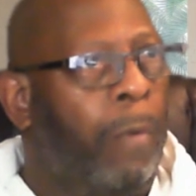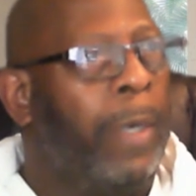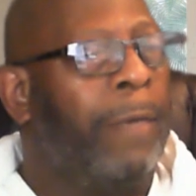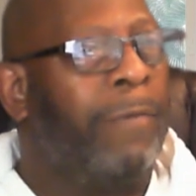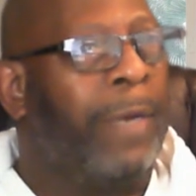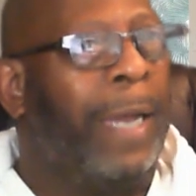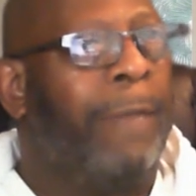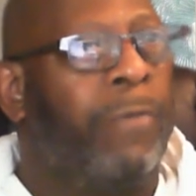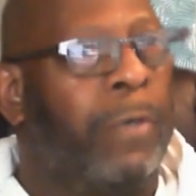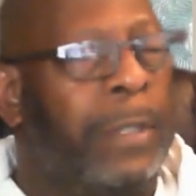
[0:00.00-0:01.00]
way of
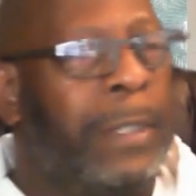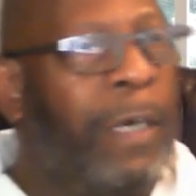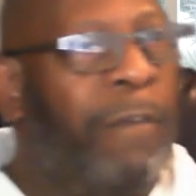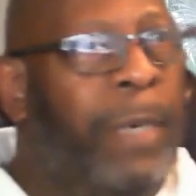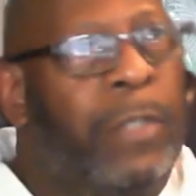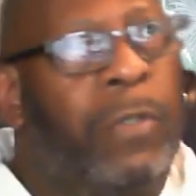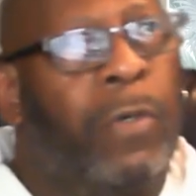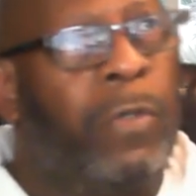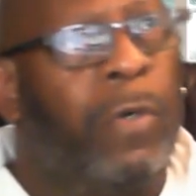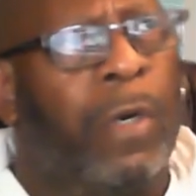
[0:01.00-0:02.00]
life for yourself based
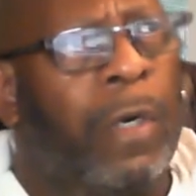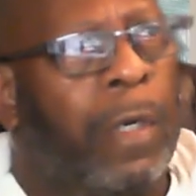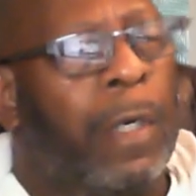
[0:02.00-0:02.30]
on your